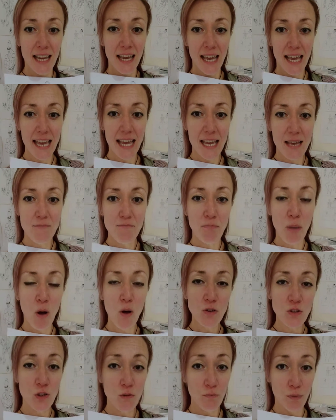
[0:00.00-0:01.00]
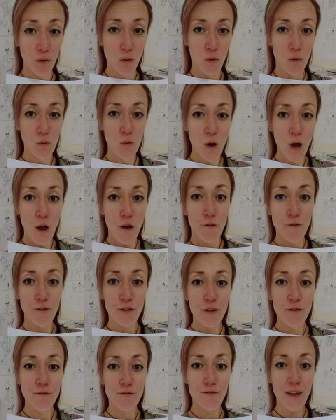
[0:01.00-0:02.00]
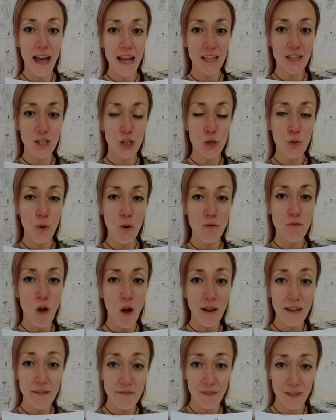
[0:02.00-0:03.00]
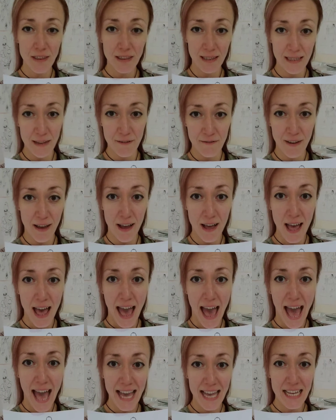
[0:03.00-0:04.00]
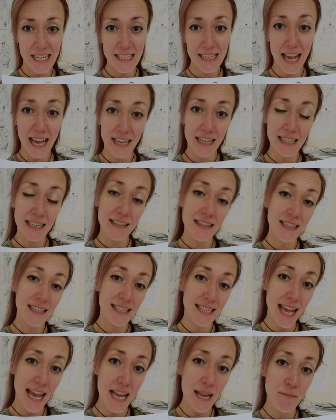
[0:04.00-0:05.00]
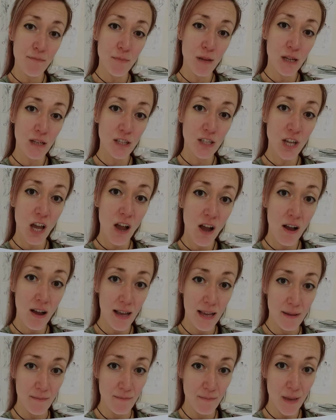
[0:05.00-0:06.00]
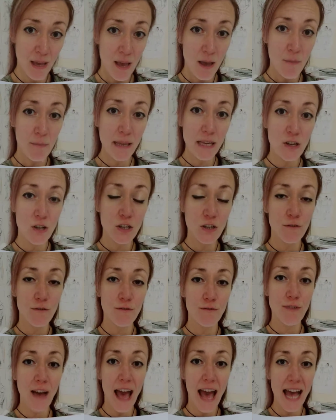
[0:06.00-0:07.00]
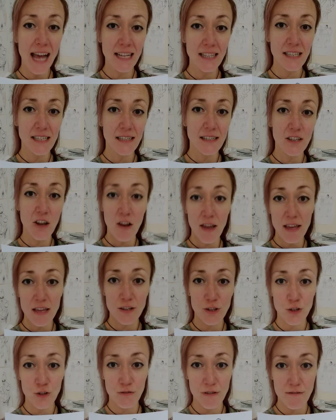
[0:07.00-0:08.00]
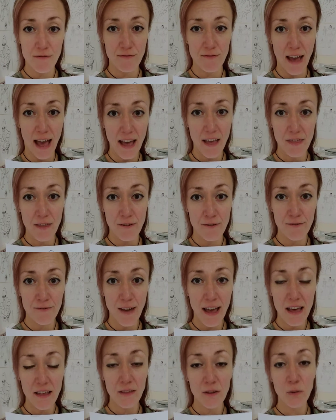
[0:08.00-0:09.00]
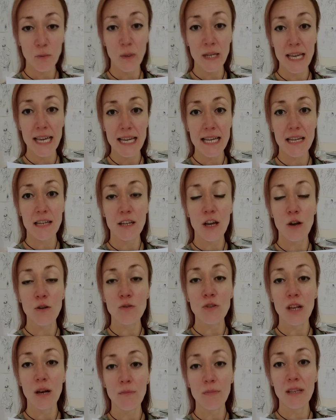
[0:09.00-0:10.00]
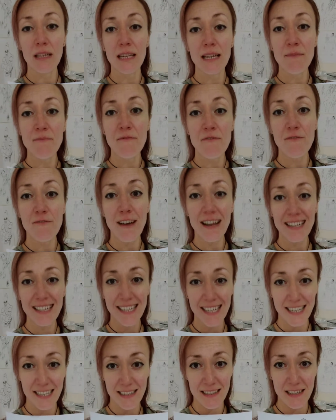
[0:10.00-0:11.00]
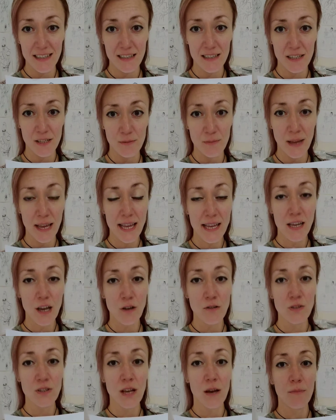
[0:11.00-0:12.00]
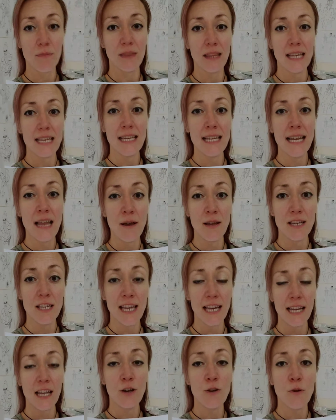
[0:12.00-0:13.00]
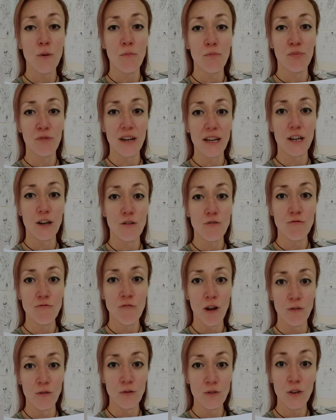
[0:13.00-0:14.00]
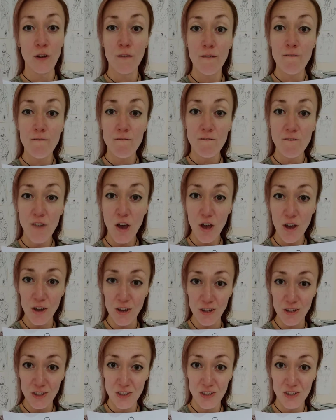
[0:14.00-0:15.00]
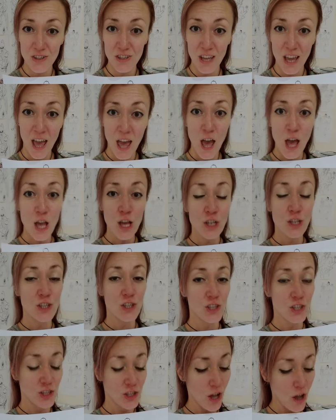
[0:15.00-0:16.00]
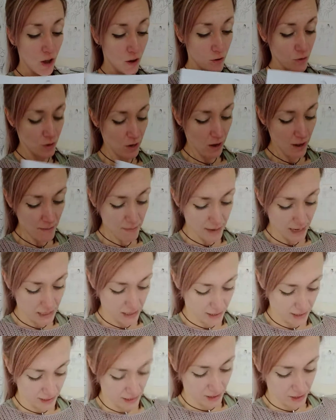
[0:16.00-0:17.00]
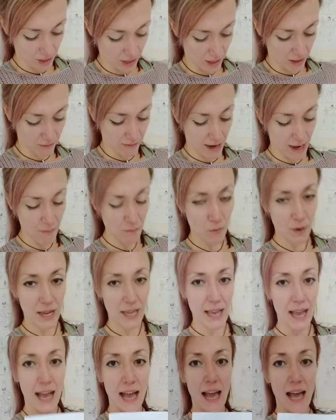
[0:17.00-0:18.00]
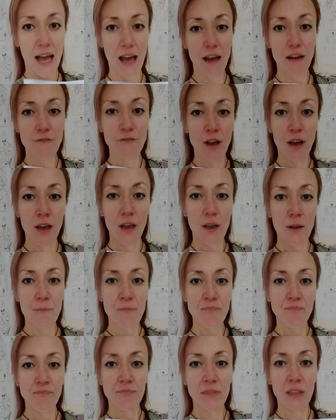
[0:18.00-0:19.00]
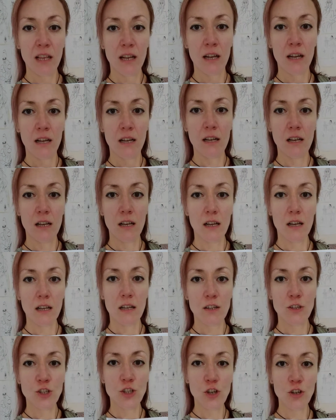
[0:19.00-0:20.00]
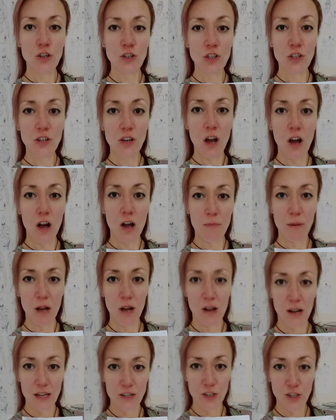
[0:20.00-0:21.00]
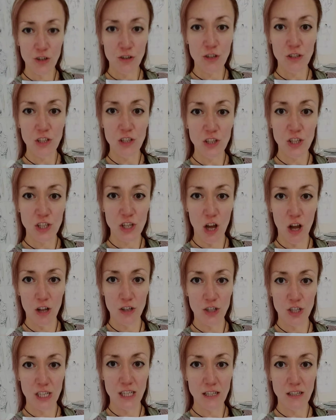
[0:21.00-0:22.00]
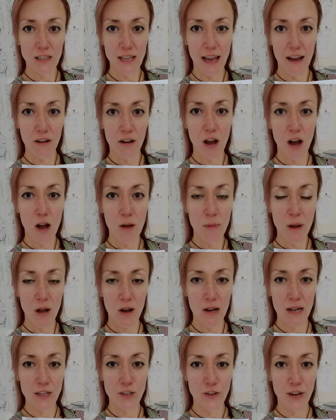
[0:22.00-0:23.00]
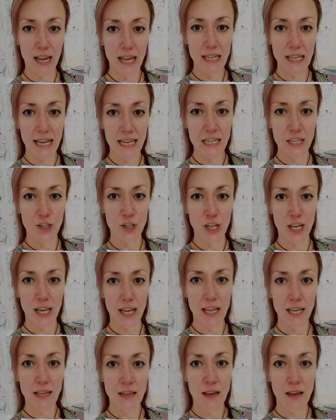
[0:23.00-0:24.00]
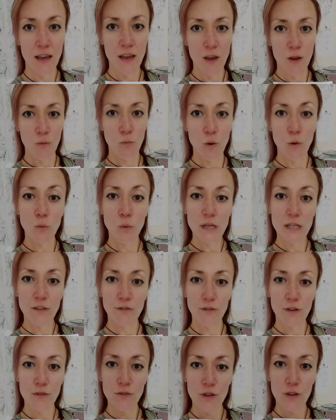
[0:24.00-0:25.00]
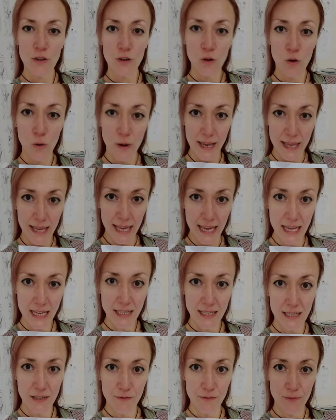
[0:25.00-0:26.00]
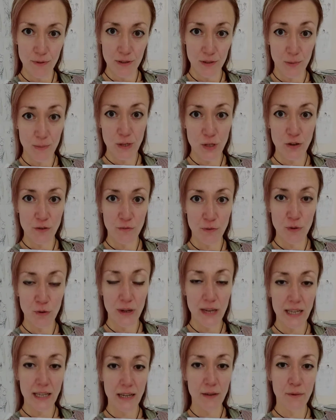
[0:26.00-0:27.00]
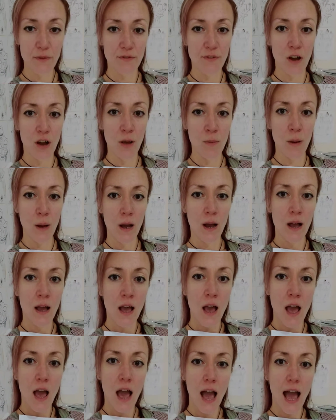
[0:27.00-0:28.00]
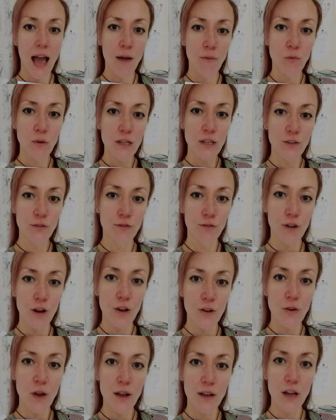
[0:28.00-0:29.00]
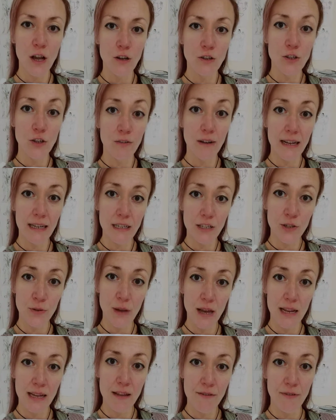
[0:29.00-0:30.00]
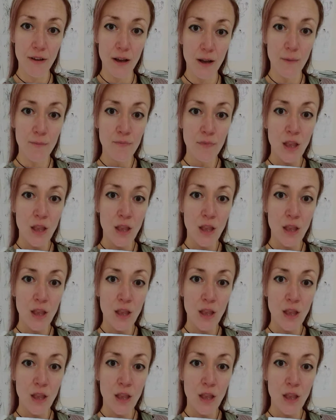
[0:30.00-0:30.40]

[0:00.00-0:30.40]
it impossible for the fats to arrive at the liver at exactly the same time, because fat, dietary fat, the fat that we eat, goes up the lymphatic system. It goes up the yellow brick road first. So, going back to this diagram, we have sugars and carbohydrates, sugars and starches. Our carbohydrate energy will whiz through the quickest, especially if we're not eating it with fibre, and whiz through and go directly to our liver.